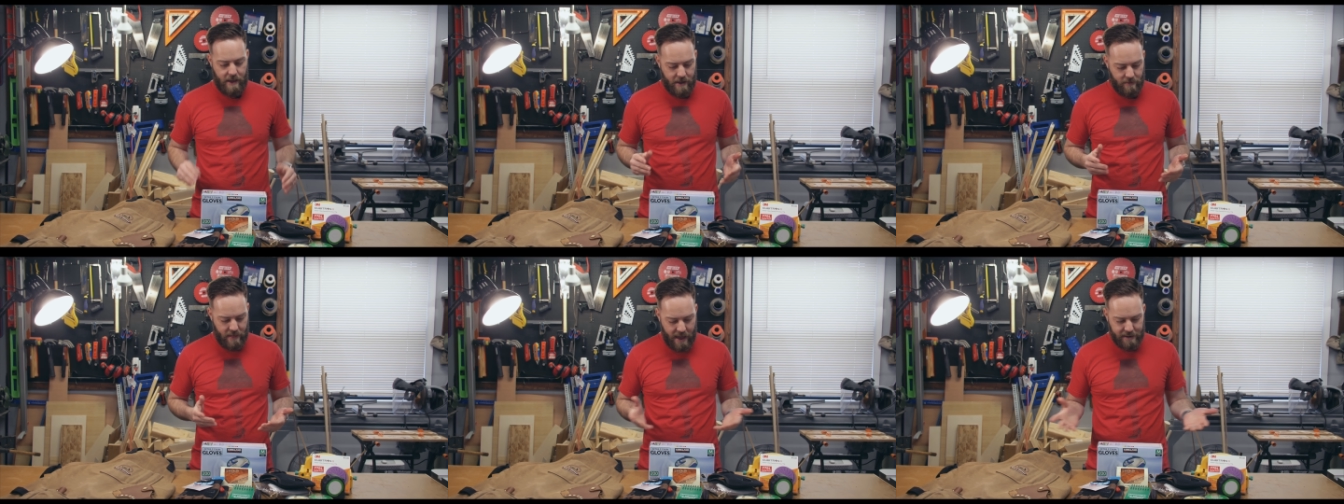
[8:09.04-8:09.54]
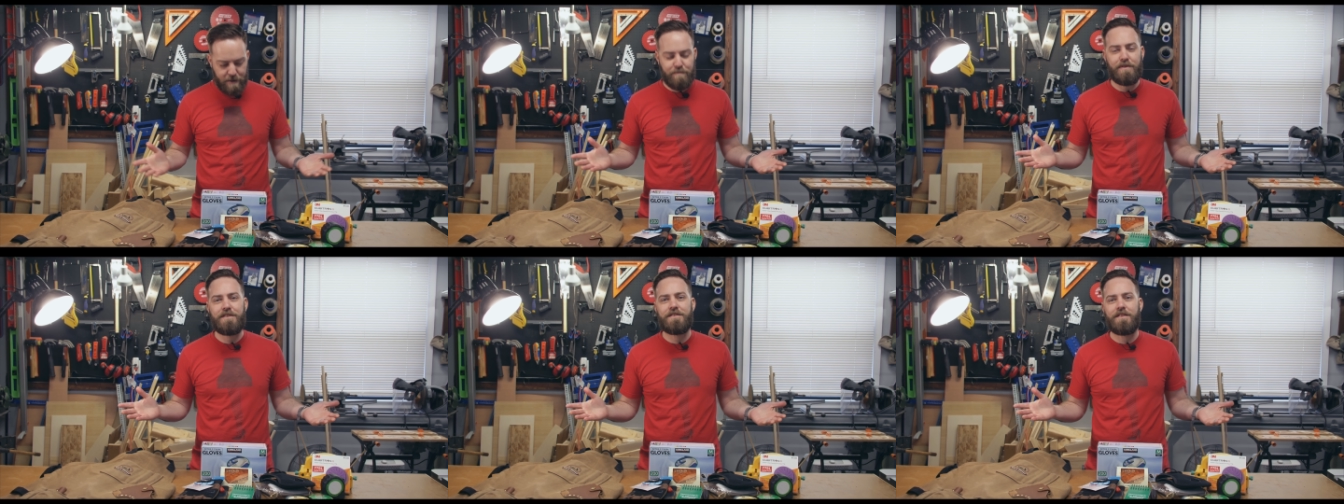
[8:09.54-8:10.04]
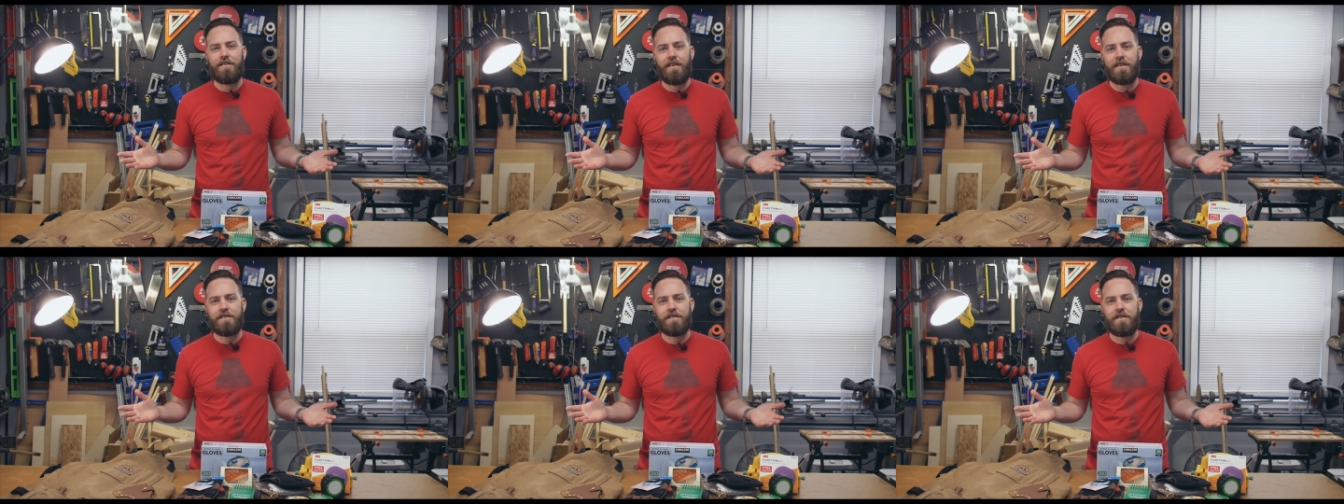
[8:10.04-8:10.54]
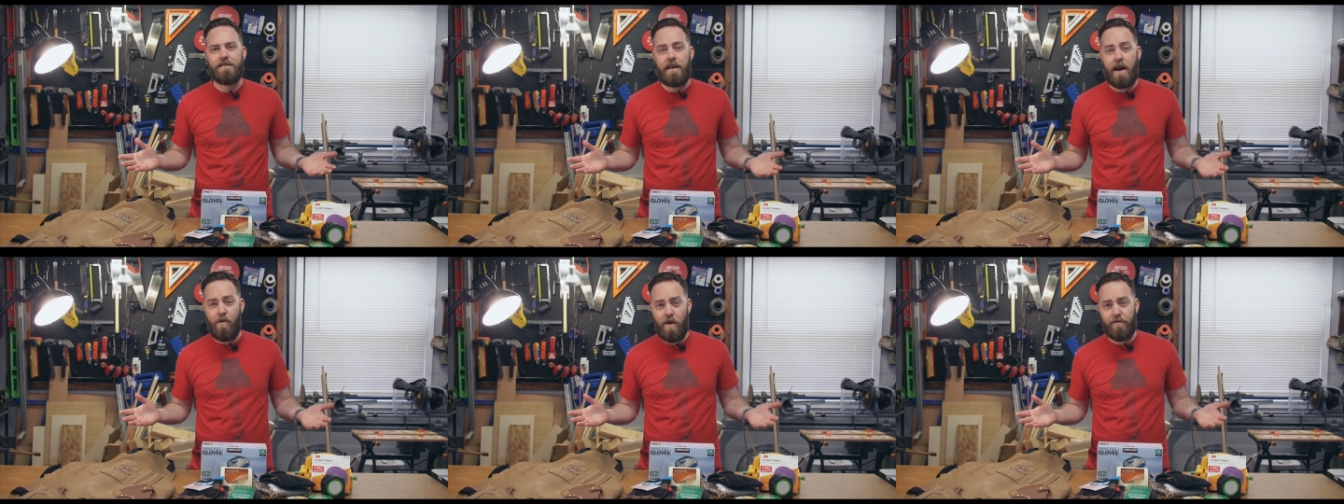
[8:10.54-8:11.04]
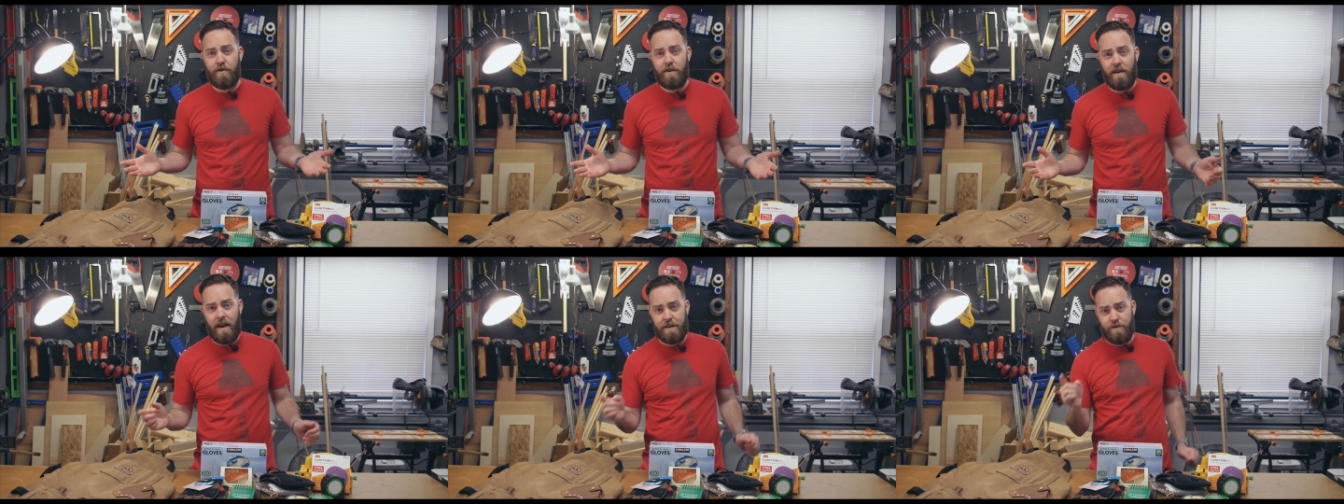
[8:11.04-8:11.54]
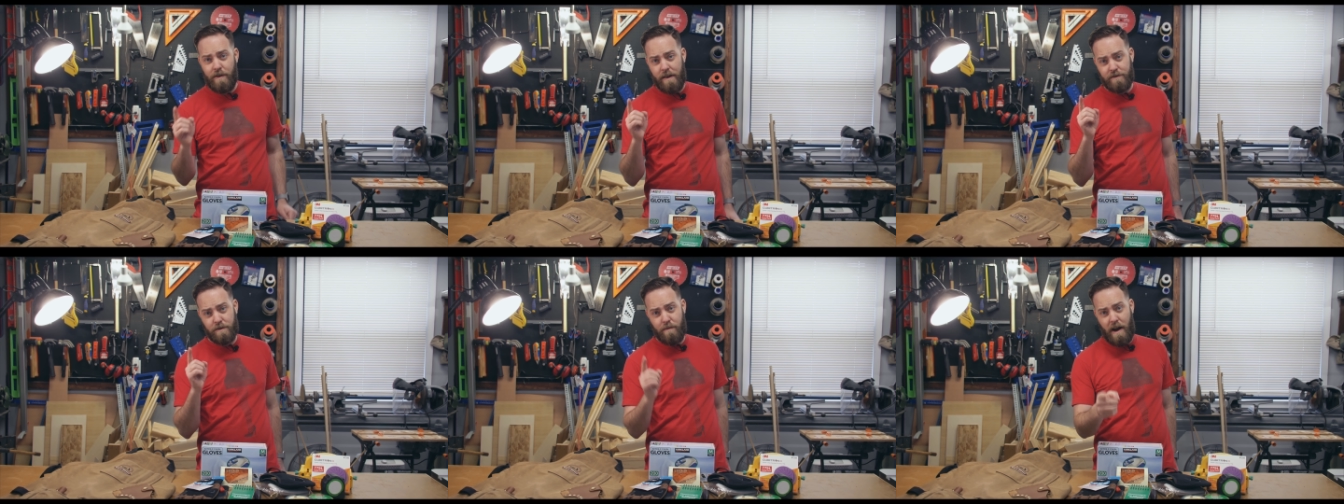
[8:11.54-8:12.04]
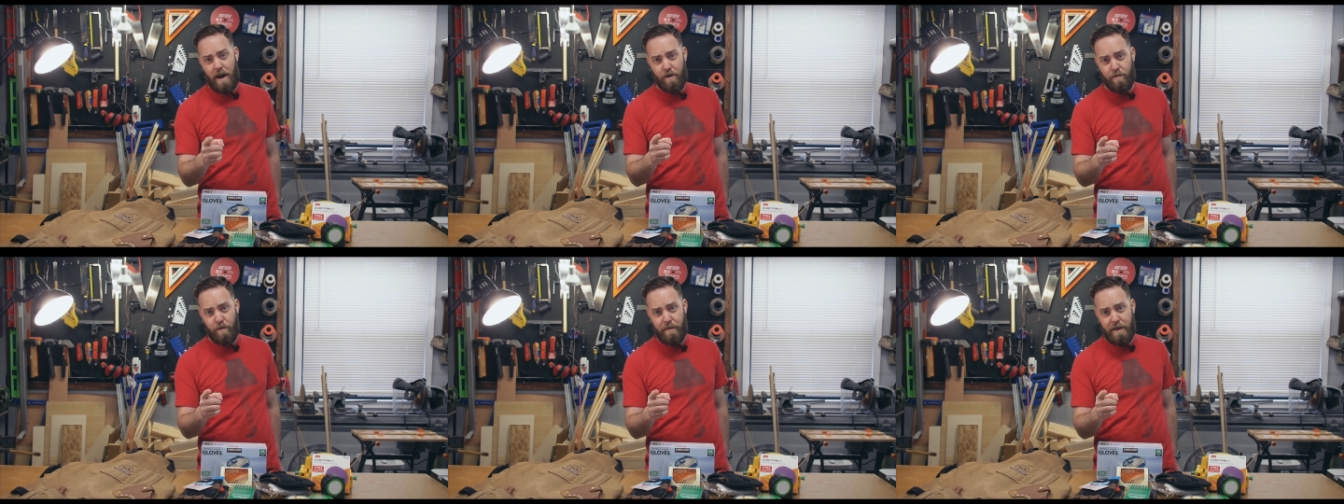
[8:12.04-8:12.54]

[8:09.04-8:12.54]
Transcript: And that completes the list. However, I do have some honorable